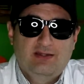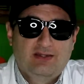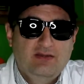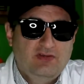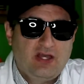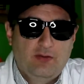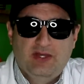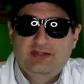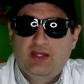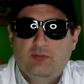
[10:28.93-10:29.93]
leave a
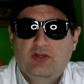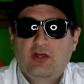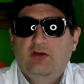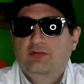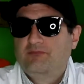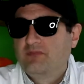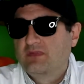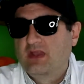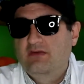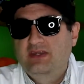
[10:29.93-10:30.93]
comment down below.
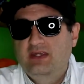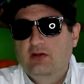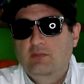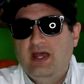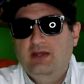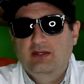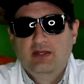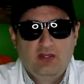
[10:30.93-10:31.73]
Love to hear about it.